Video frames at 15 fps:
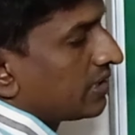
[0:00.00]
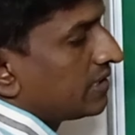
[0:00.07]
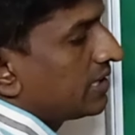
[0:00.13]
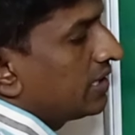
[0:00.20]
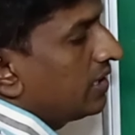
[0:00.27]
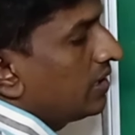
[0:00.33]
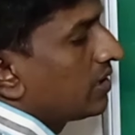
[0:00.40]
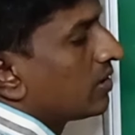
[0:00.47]

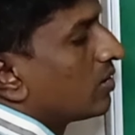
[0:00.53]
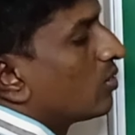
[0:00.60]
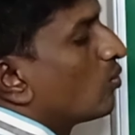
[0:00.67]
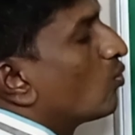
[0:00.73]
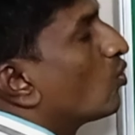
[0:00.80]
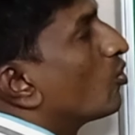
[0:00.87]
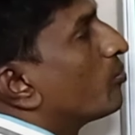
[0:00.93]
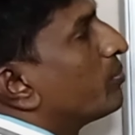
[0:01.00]
Then
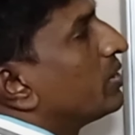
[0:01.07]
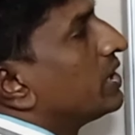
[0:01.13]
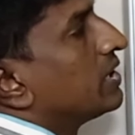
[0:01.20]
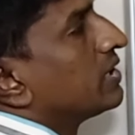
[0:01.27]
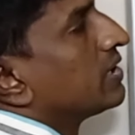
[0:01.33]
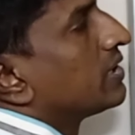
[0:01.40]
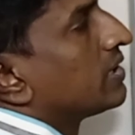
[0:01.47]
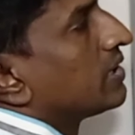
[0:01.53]
OP,
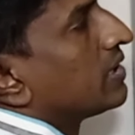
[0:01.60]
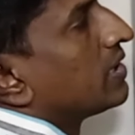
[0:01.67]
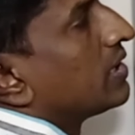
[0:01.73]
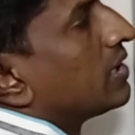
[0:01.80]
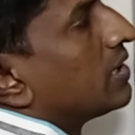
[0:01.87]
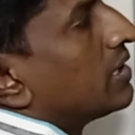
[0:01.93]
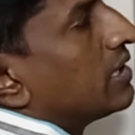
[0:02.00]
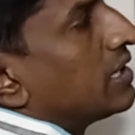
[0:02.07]

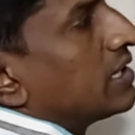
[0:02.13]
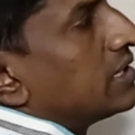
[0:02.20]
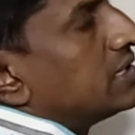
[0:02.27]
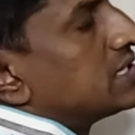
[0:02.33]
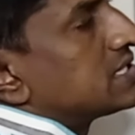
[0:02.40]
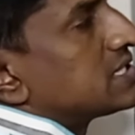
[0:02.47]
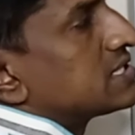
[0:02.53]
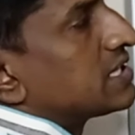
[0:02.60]

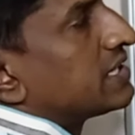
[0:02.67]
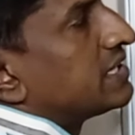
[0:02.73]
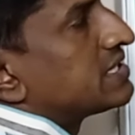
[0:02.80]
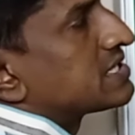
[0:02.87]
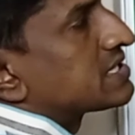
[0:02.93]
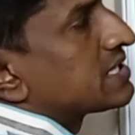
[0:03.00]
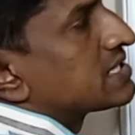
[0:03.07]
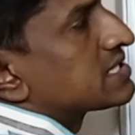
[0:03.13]
this is the
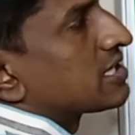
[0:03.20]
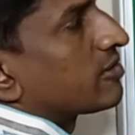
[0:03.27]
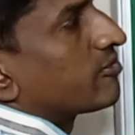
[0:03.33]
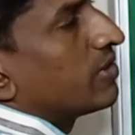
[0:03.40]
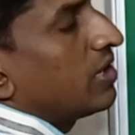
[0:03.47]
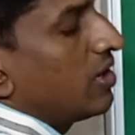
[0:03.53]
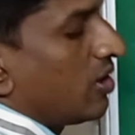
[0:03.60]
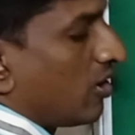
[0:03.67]
distance of
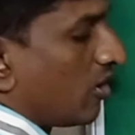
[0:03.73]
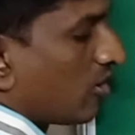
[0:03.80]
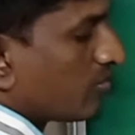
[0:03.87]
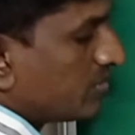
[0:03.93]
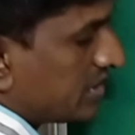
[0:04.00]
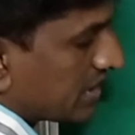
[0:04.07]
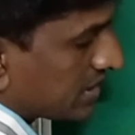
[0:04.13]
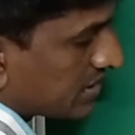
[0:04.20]
the
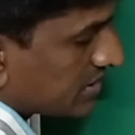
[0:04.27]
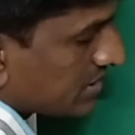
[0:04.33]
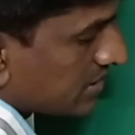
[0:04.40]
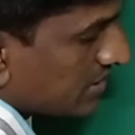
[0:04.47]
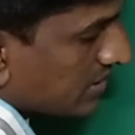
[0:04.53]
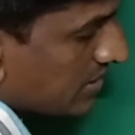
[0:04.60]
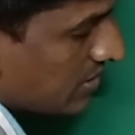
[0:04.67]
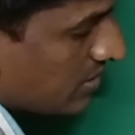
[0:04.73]
object.
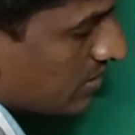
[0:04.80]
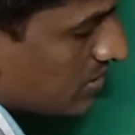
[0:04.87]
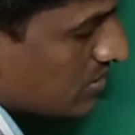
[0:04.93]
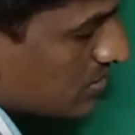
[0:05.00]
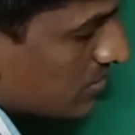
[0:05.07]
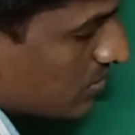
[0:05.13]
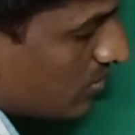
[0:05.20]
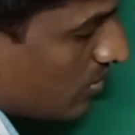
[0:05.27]

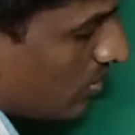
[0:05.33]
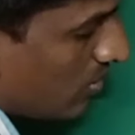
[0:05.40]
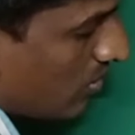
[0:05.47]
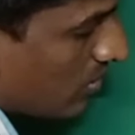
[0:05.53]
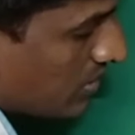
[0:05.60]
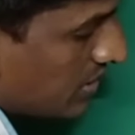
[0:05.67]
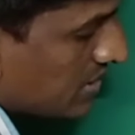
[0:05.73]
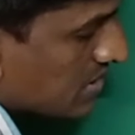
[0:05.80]
So
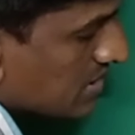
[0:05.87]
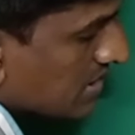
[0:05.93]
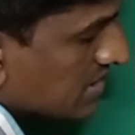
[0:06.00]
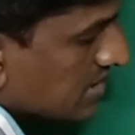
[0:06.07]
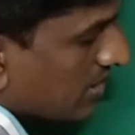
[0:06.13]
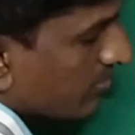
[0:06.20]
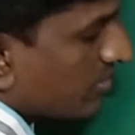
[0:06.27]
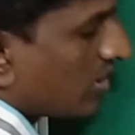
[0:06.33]

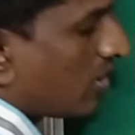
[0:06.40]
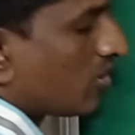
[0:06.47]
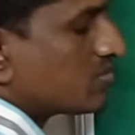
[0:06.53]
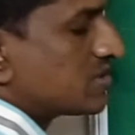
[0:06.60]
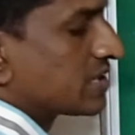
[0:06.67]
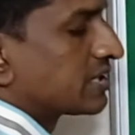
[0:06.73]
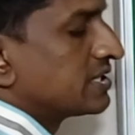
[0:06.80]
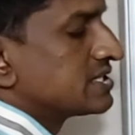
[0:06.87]
distance of the
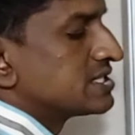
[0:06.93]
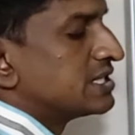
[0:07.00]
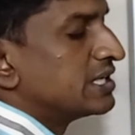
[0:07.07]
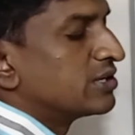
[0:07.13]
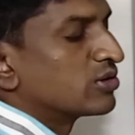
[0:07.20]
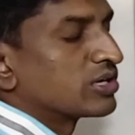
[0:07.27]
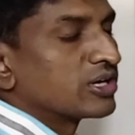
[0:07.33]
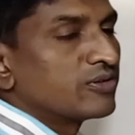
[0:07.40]
object is
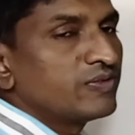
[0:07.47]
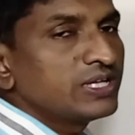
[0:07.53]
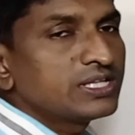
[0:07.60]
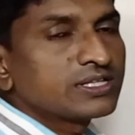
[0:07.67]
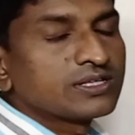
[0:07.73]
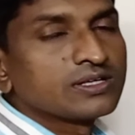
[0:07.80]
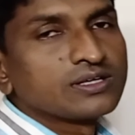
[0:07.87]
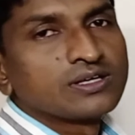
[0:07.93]
denoted with
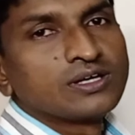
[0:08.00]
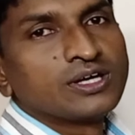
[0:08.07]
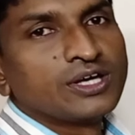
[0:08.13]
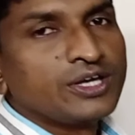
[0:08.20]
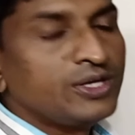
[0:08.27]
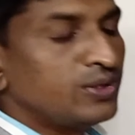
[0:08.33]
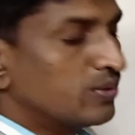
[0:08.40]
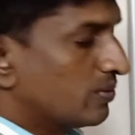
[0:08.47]

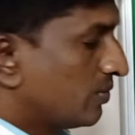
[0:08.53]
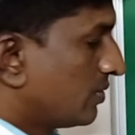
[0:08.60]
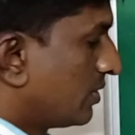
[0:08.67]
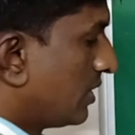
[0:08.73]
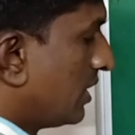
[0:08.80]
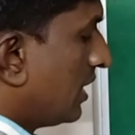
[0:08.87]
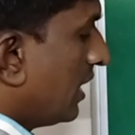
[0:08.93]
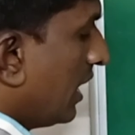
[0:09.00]
U,
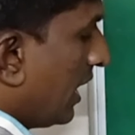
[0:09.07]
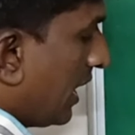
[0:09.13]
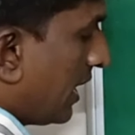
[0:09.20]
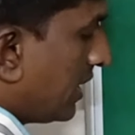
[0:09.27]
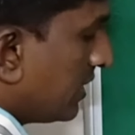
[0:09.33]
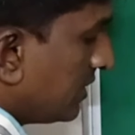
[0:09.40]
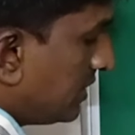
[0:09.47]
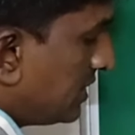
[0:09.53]

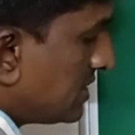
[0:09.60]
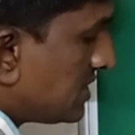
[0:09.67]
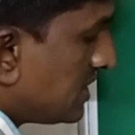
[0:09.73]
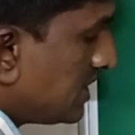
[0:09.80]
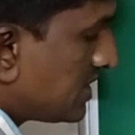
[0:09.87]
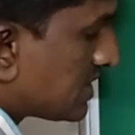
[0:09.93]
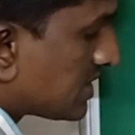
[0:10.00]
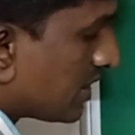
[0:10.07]
and this
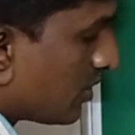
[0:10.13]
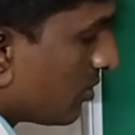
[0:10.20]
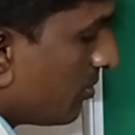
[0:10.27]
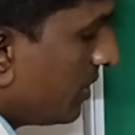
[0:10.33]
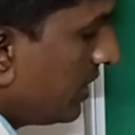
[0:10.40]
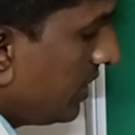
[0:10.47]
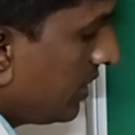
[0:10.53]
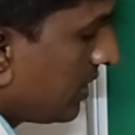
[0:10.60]
is said to
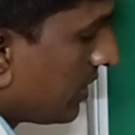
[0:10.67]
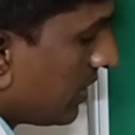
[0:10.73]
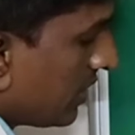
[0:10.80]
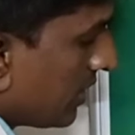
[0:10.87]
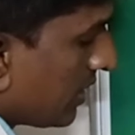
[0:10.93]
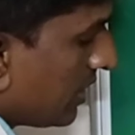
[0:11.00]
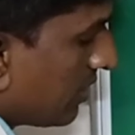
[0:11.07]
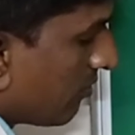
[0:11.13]
be
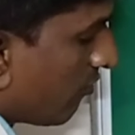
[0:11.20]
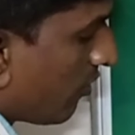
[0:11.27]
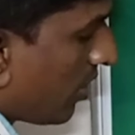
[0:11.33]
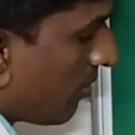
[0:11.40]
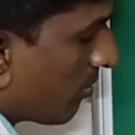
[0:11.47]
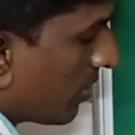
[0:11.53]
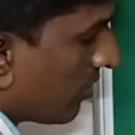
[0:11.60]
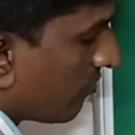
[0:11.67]
the
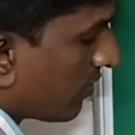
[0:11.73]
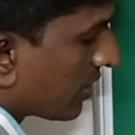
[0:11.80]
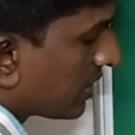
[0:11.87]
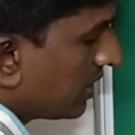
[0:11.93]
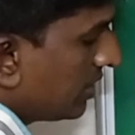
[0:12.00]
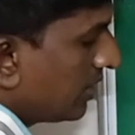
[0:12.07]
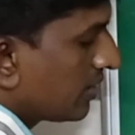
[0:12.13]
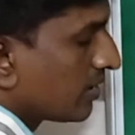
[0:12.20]
formula for
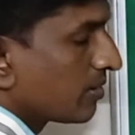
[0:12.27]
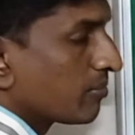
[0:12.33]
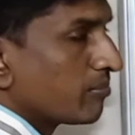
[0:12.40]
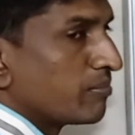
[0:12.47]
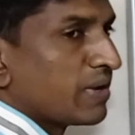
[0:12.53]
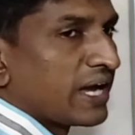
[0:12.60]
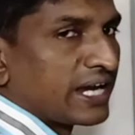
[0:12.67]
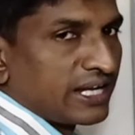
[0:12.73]
the
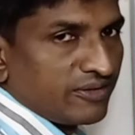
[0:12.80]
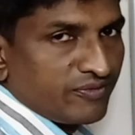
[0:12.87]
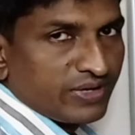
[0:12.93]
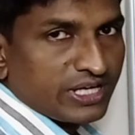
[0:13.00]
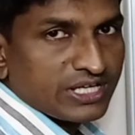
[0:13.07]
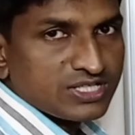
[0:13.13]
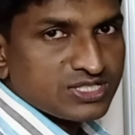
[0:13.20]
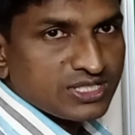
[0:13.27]

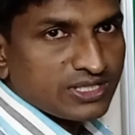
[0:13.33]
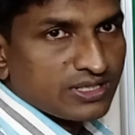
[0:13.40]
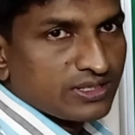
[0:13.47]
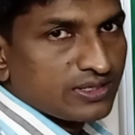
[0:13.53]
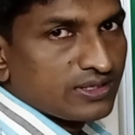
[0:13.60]
magnification.